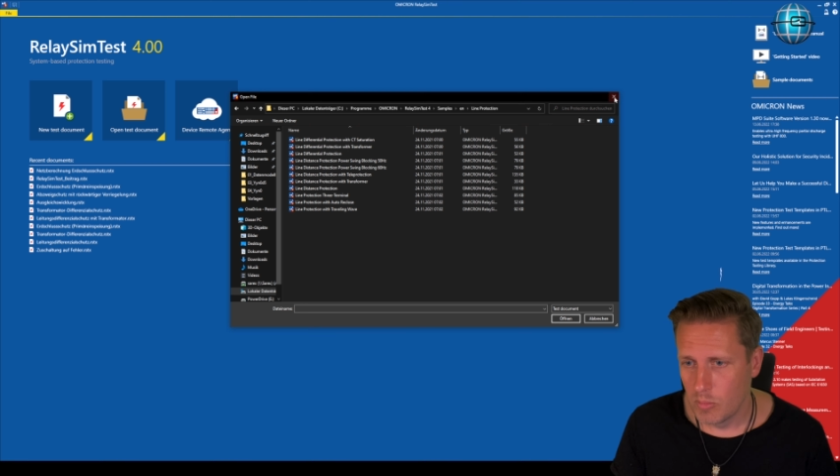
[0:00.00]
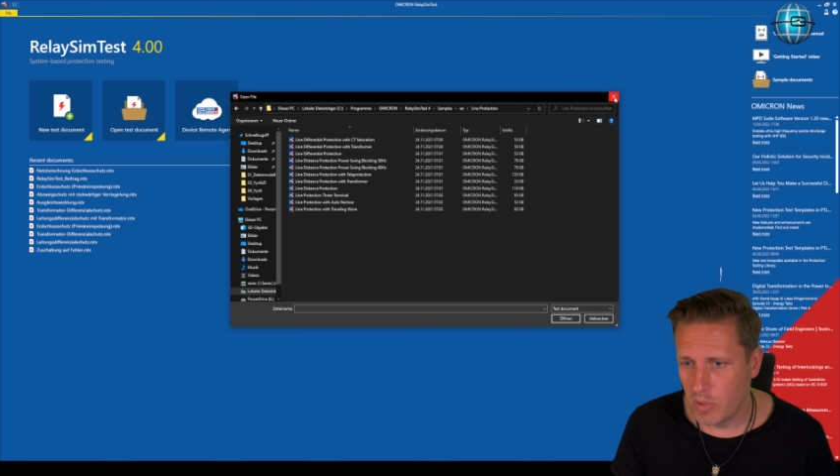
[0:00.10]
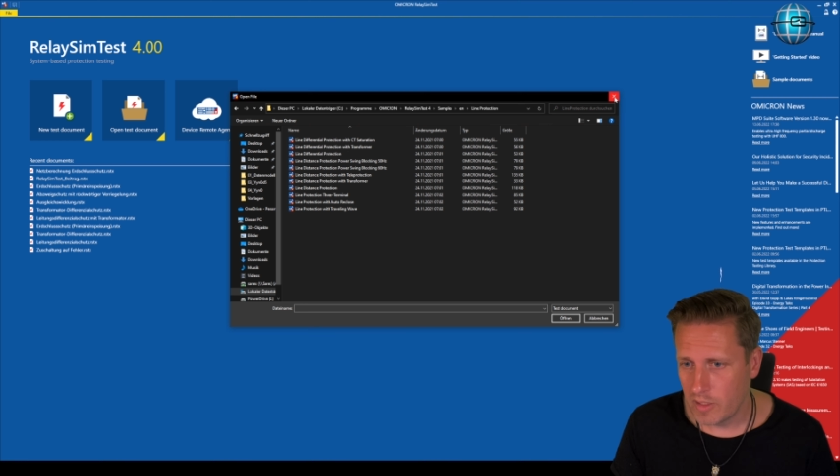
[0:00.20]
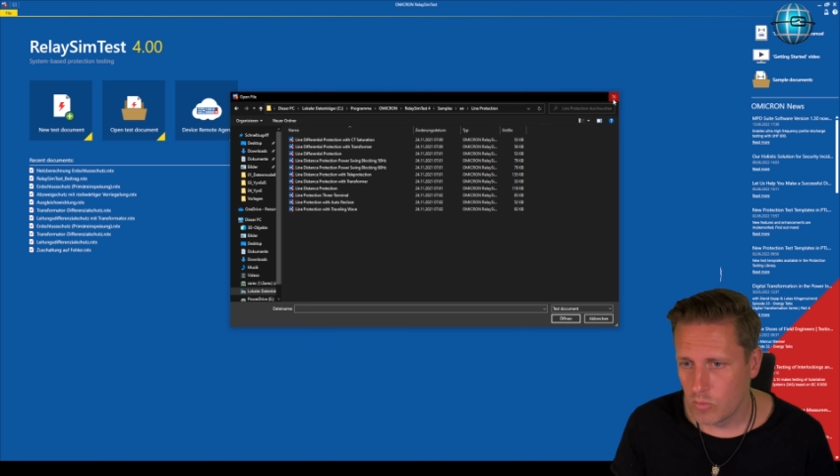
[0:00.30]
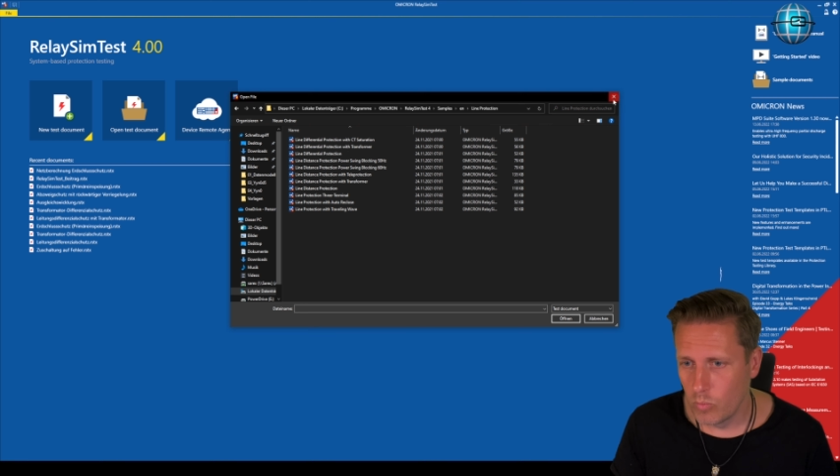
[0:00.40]

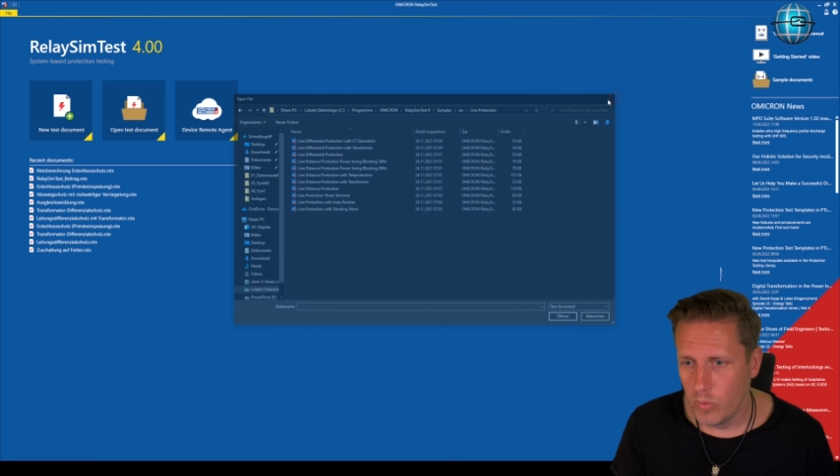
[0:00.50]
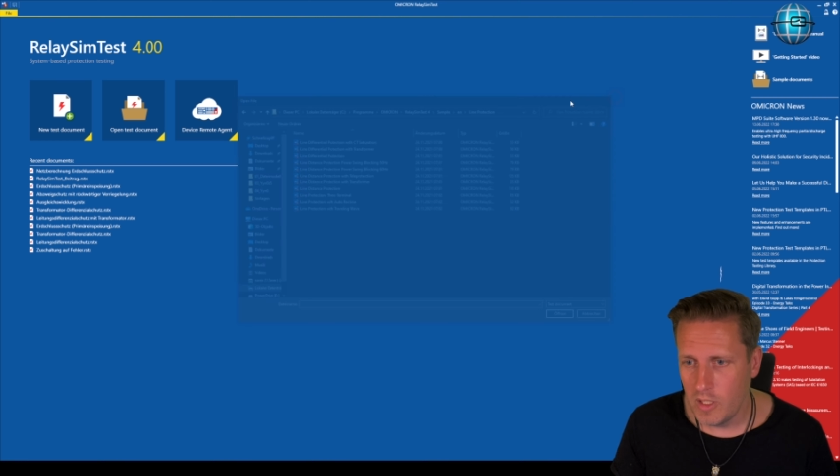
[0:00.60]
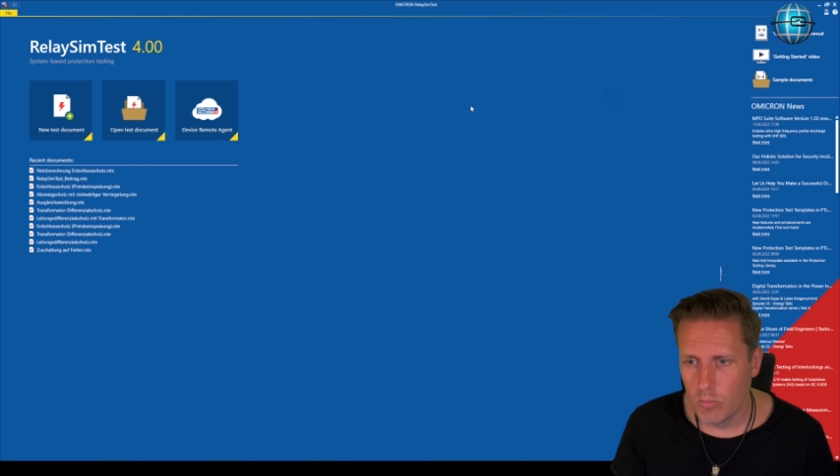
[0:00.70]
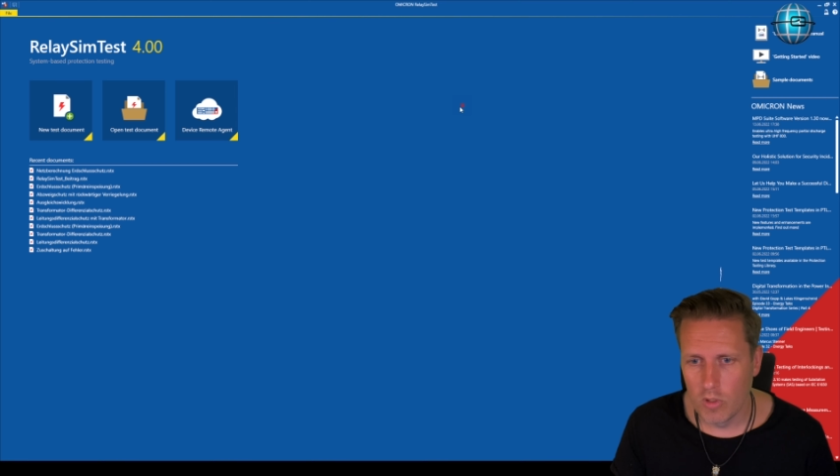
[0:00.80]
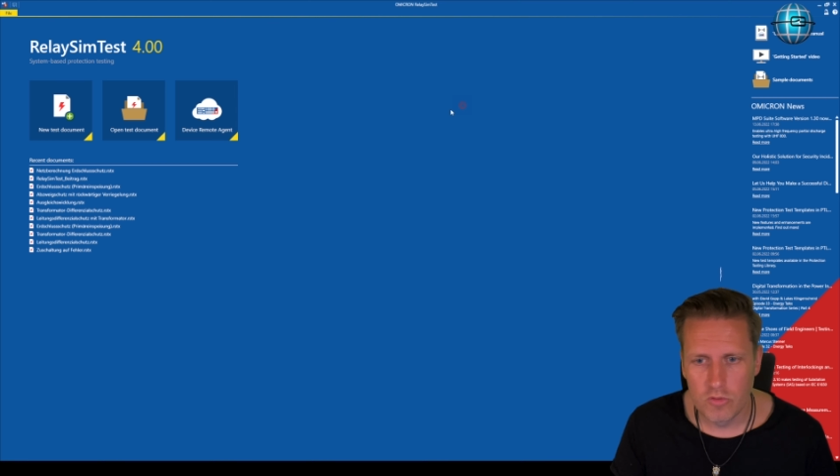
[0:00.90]
But we
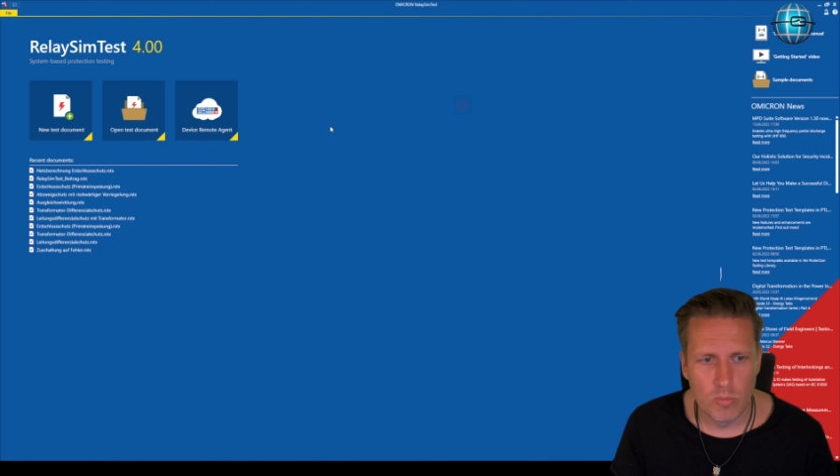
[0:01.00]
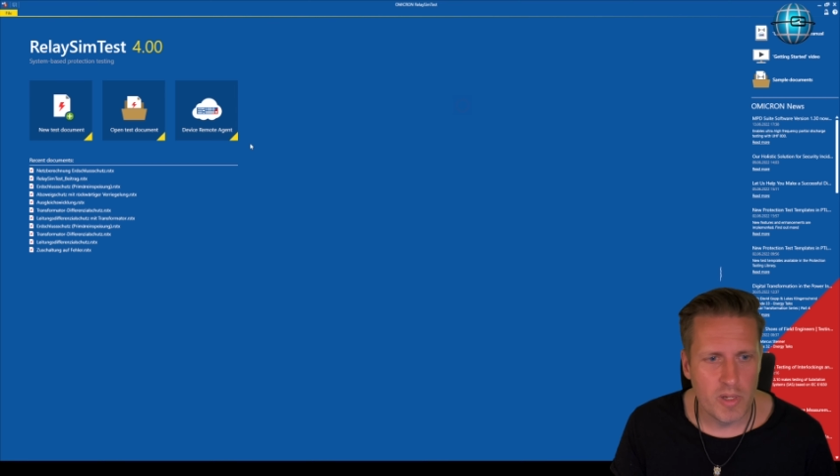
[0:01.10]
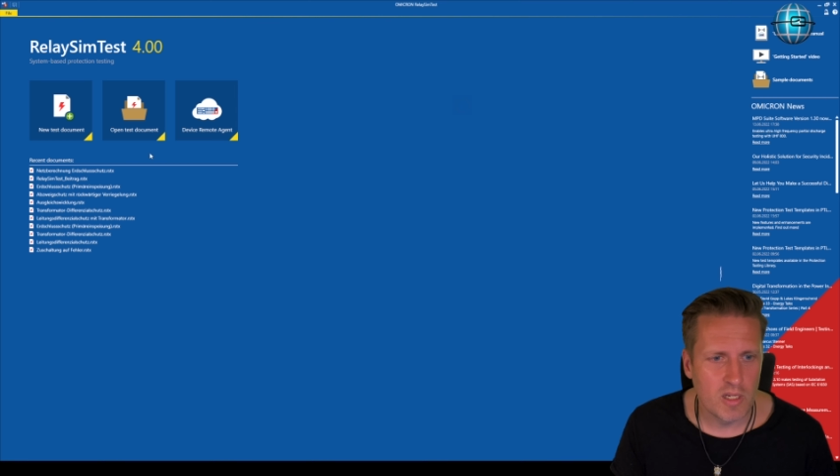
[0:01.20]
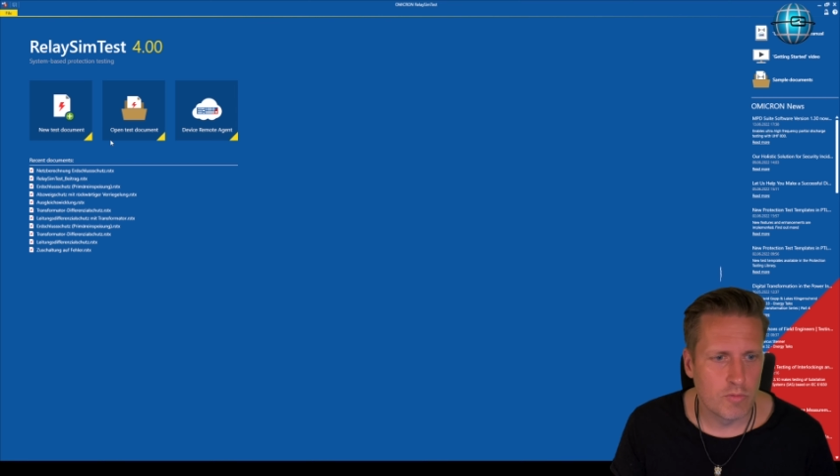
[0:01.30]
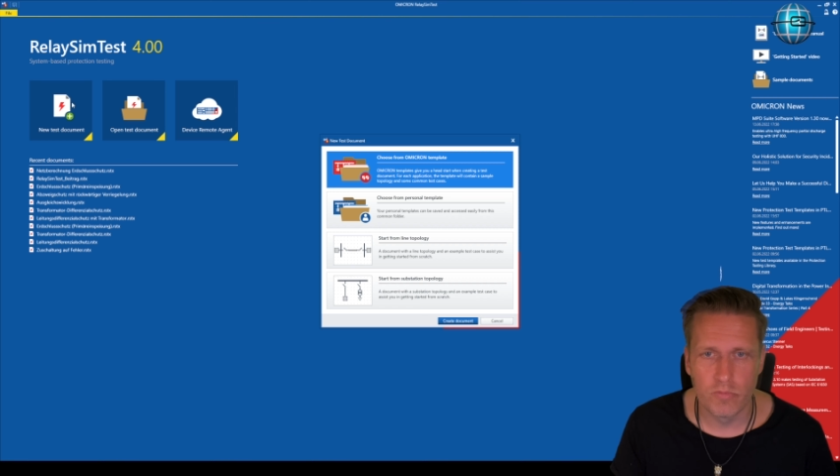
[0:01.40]
want to
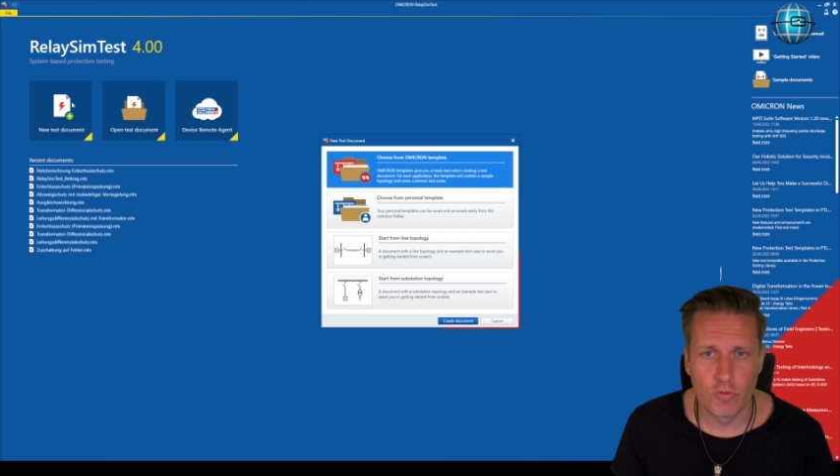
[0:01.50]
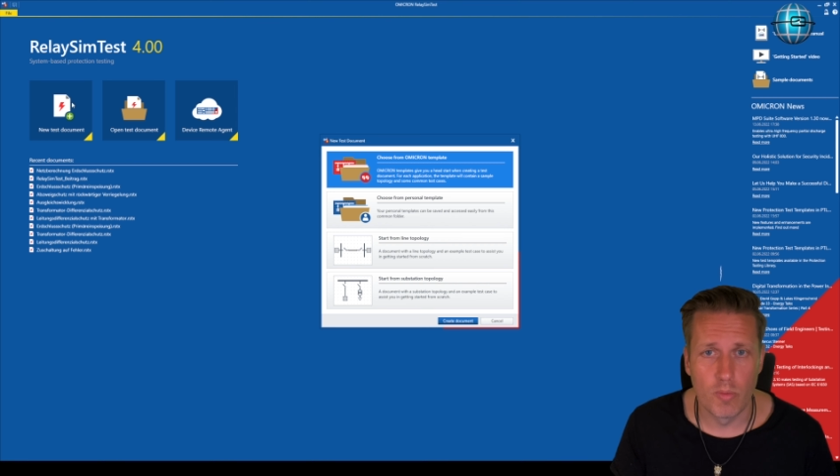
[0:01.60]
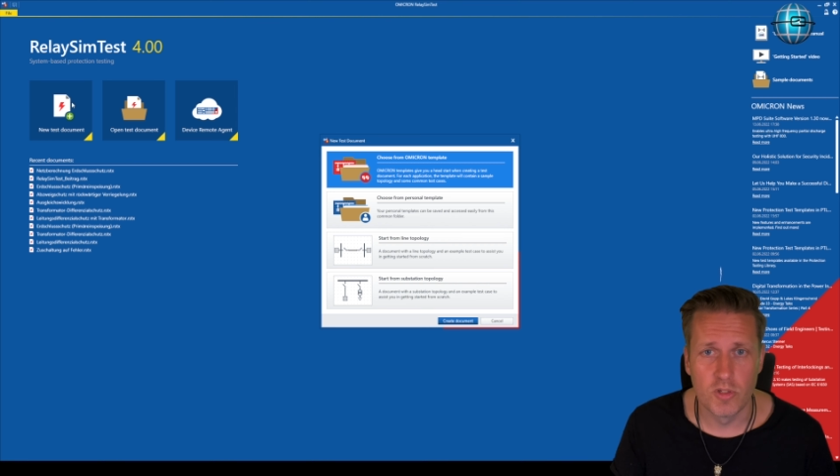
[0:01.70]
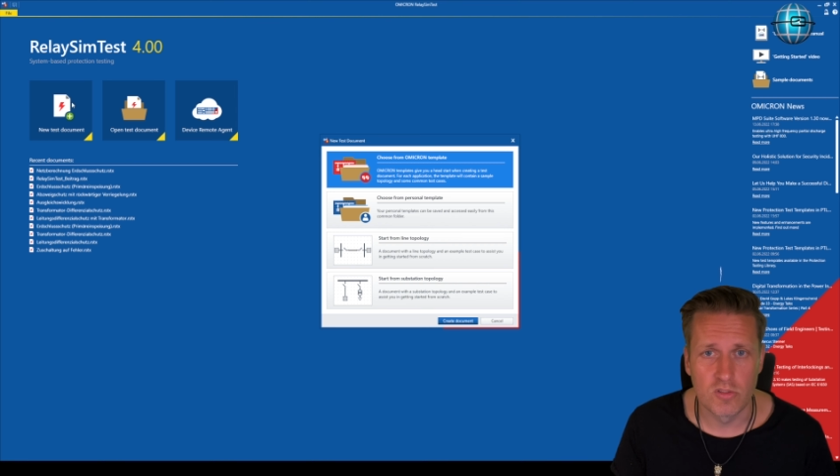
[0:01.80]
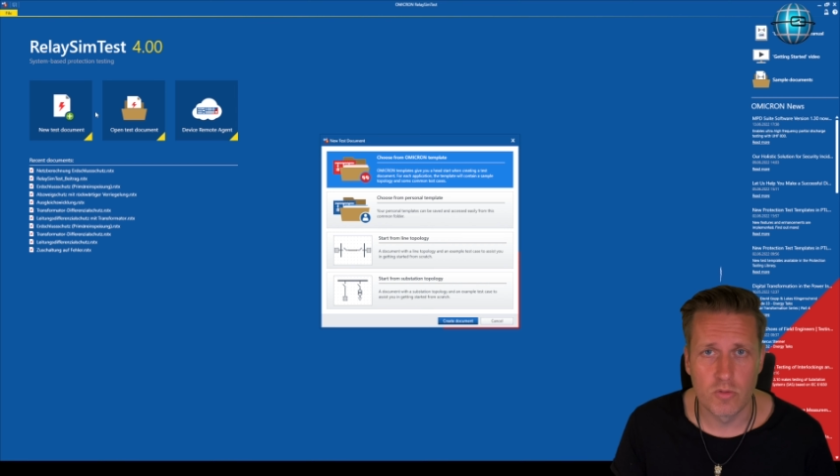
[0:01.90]
make it
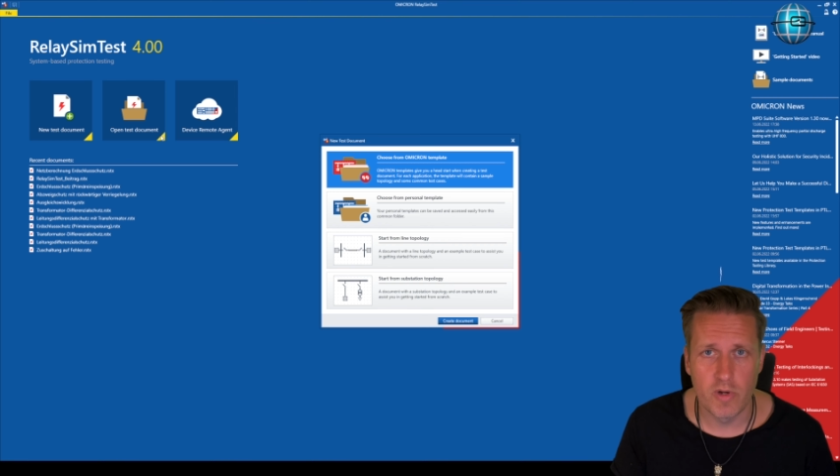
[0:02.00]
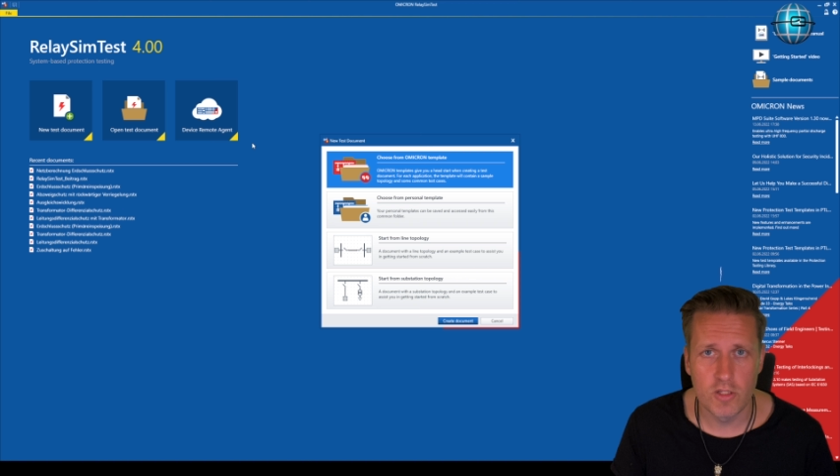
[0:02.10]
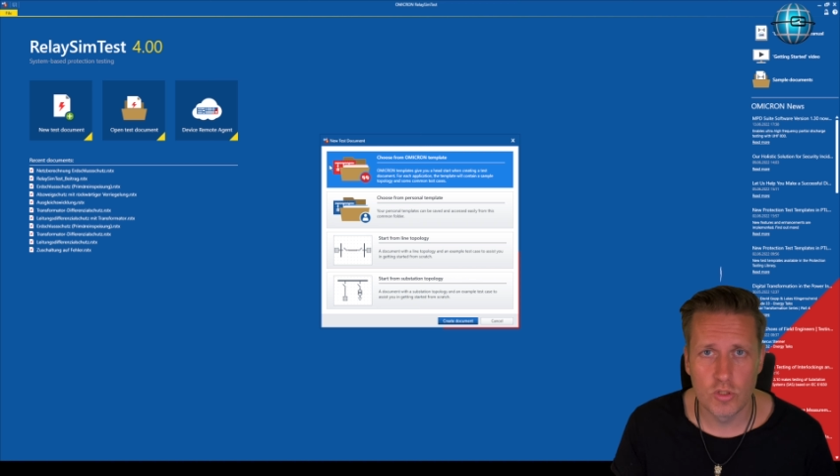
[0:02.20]
from the scratch,